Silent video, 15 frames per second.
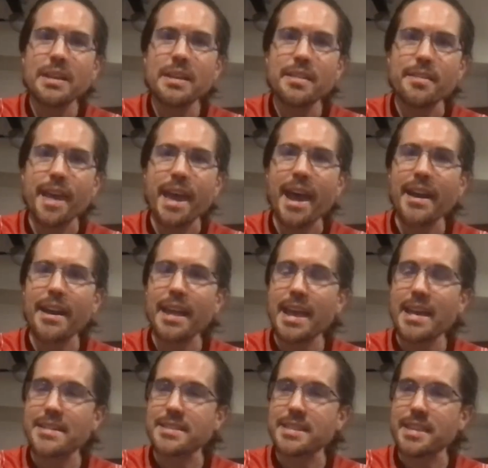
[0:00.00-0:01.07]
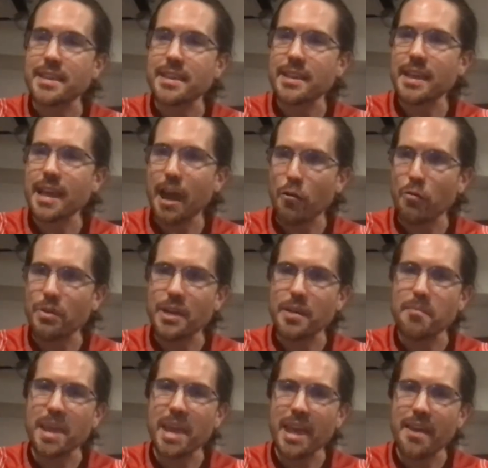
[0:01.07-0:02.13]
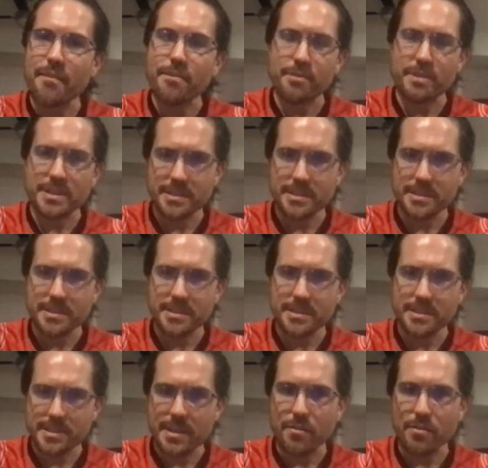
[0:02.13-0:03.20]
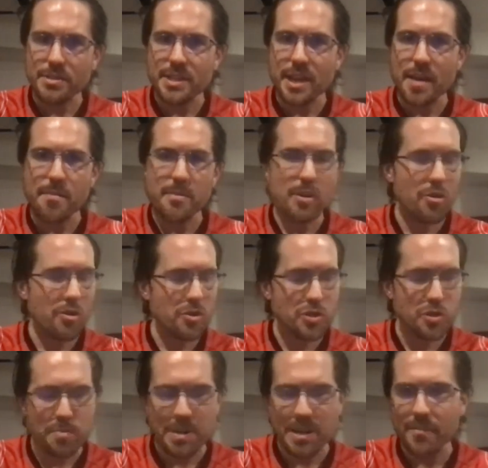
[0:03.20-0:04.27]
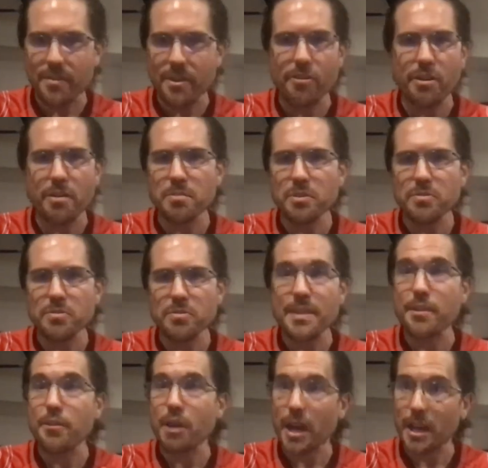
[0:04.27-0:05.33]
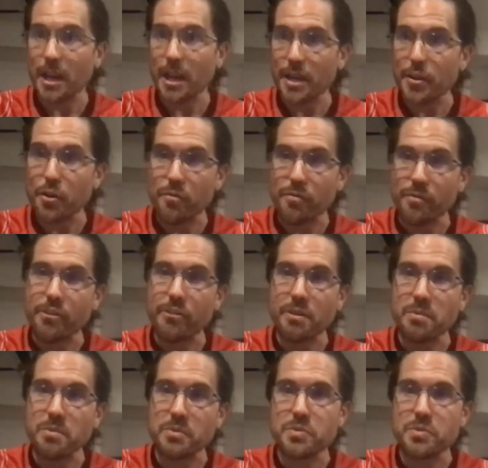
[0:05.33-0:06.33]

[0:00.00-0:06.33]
that as the outcome every single time. There are too many variables, and they're unknown variables.